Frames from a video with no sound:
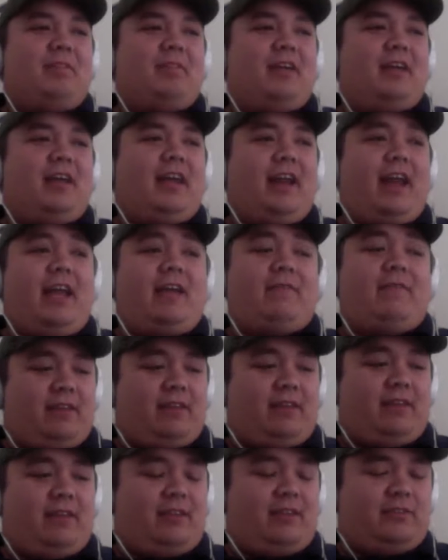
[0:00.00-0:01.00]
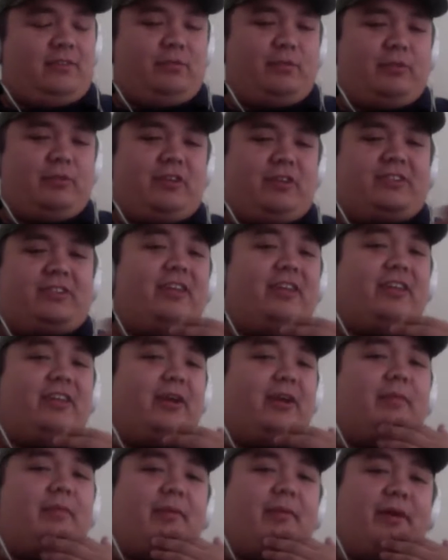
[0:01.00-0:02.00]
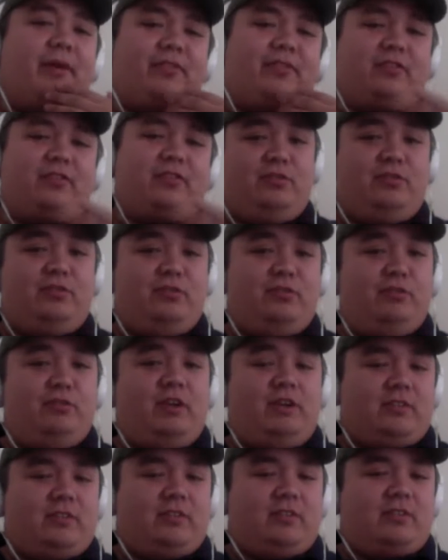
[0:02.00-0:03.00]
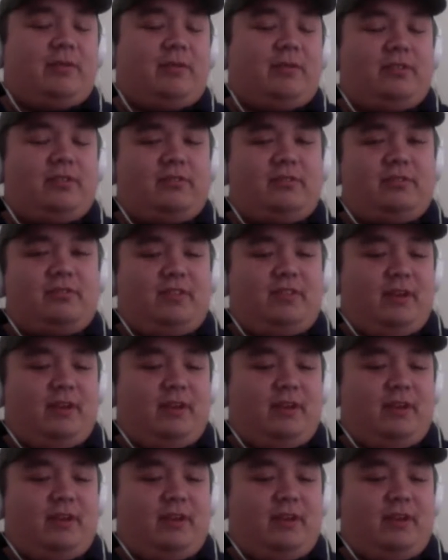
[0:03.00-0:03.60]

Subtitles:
not even so we talked a little bit about this because you and I talked about this,